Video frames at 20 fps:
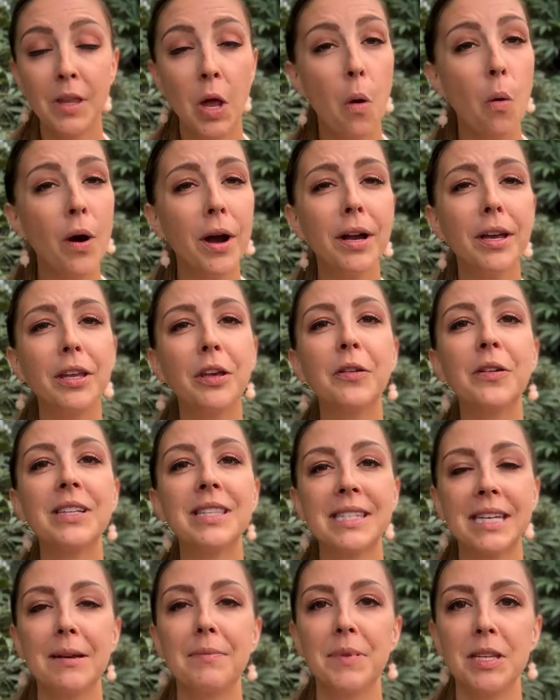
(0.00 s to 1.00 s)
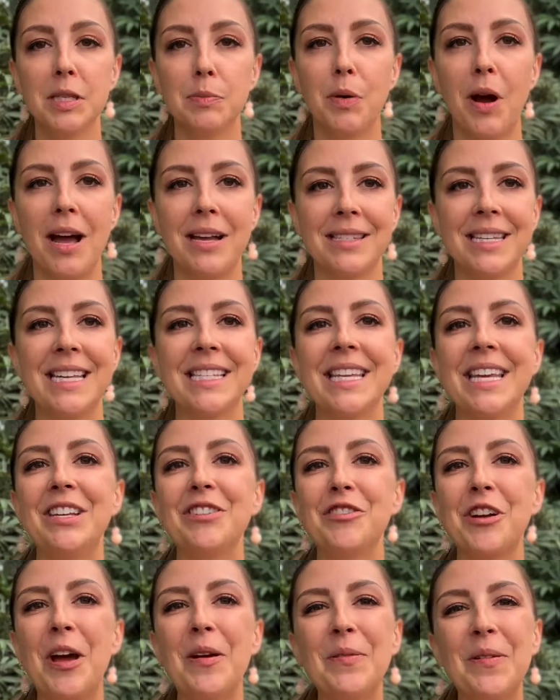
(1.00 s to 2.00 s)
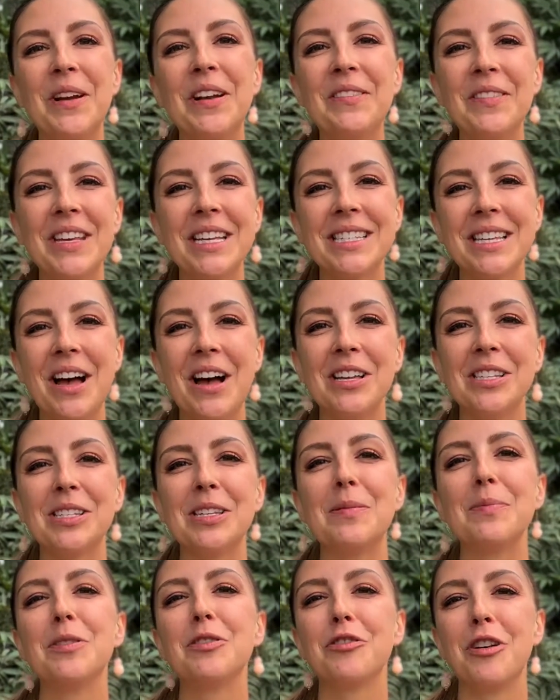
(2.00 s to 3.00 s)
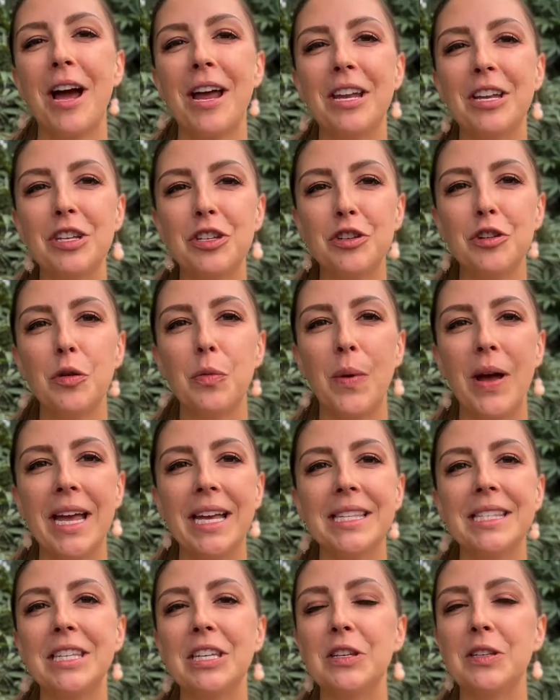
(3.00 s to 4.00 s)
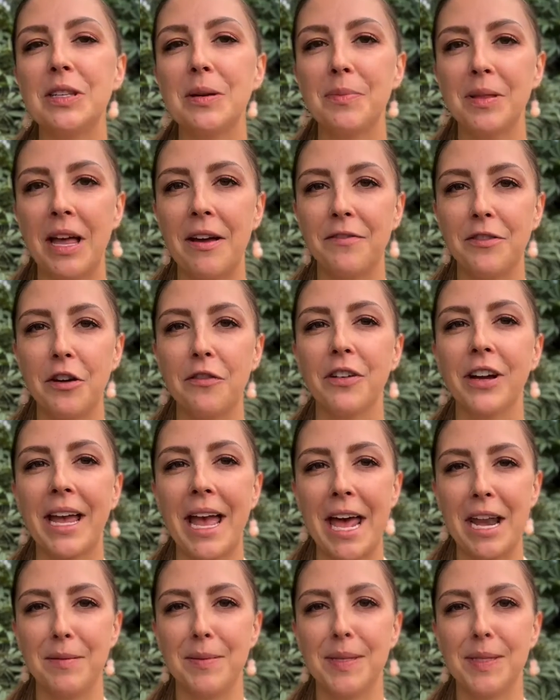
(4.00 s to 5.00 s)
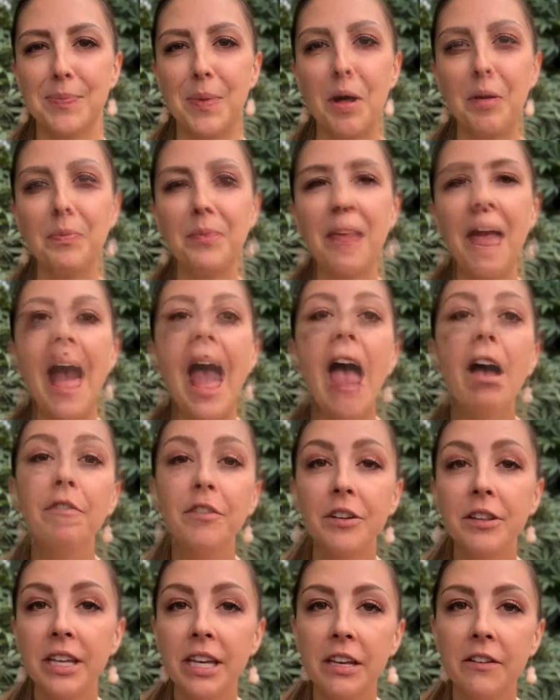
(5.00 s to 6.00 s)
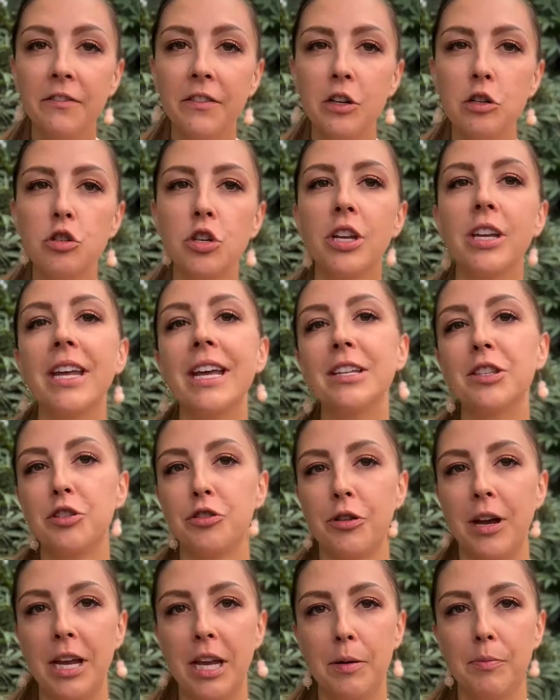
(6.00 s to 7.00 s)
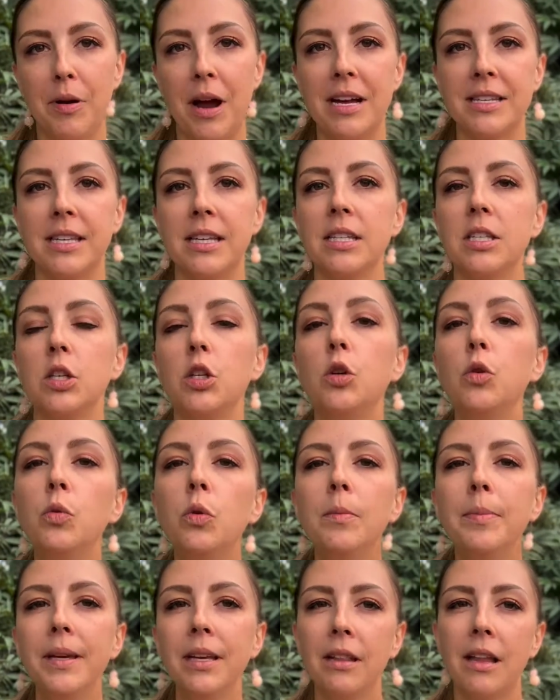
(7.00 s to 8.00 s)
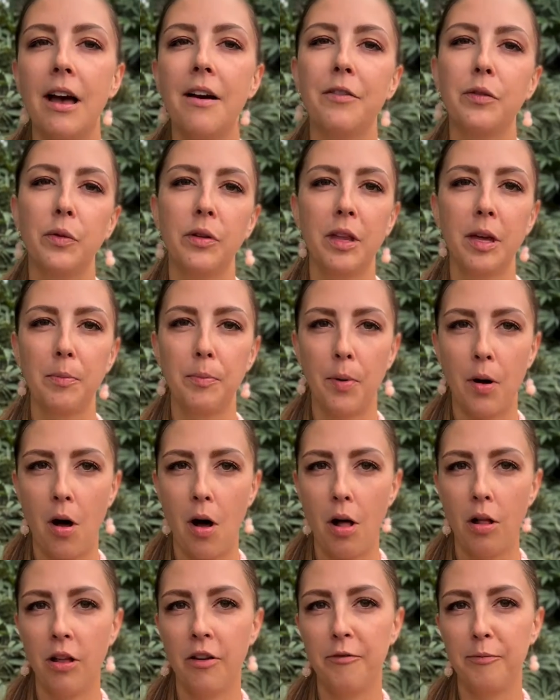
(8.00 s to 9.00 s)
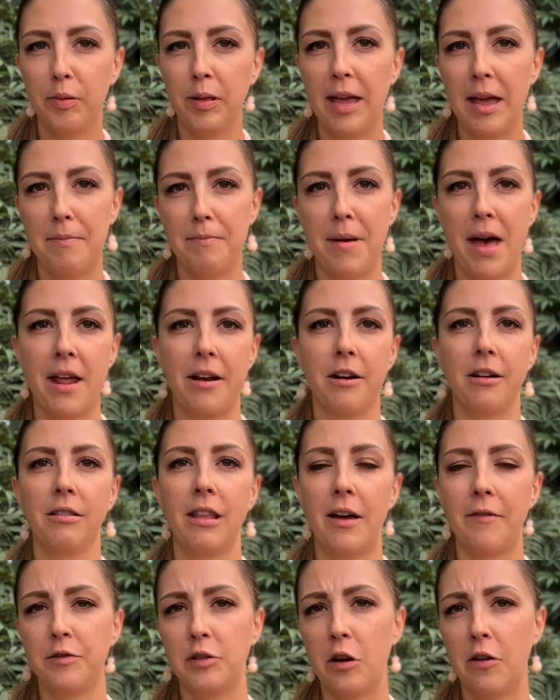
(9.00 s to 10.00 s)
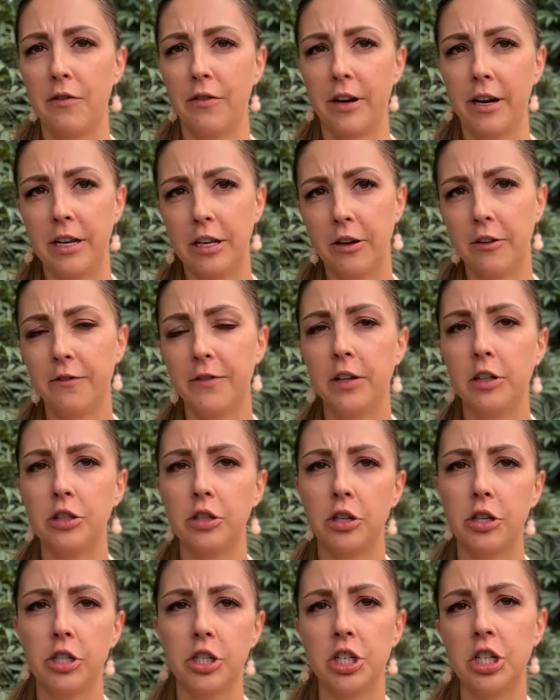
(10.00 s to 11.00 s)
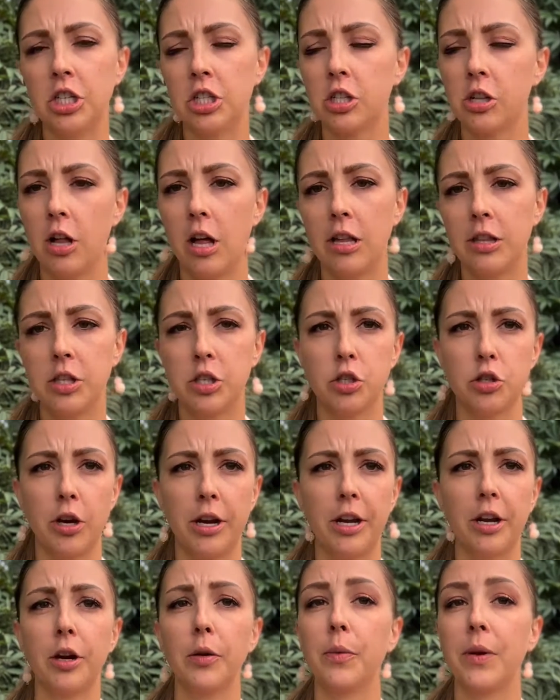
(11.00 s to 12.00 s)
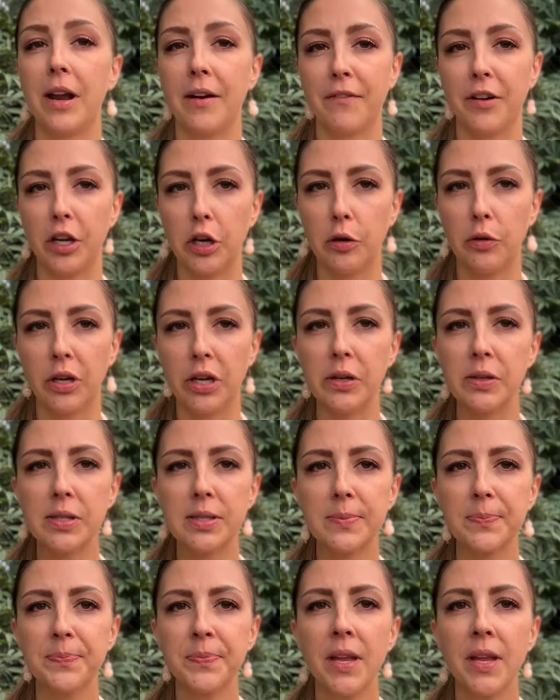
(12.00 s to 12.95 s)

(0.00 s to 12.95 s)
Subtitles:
Or you could skip this process and try one of these awesome tried and true ways to use up leftover cannabis pulp. After the infusion and straining process, you will be left with a ball of plant matter left over in your filter, cheesecloth, strainer, whatever you use.